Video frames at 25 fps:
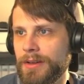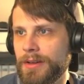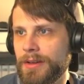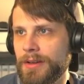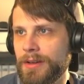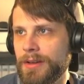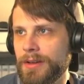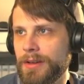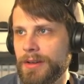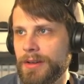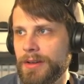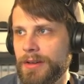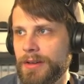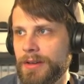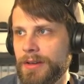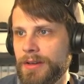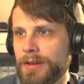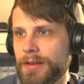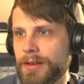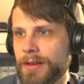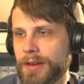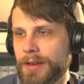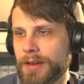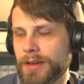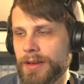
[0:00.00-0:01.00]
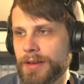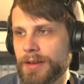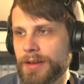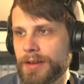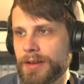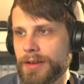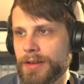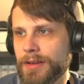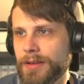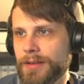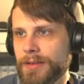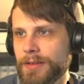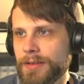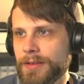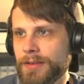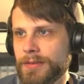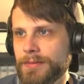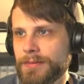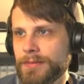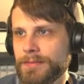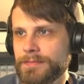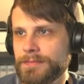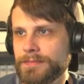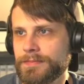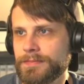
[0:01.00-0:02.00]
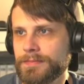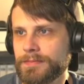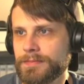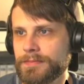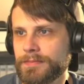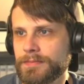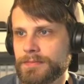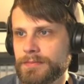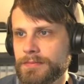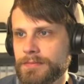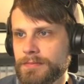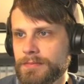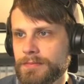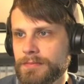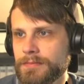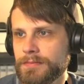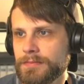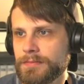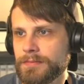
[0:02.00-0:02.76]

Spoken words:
(no one is talking)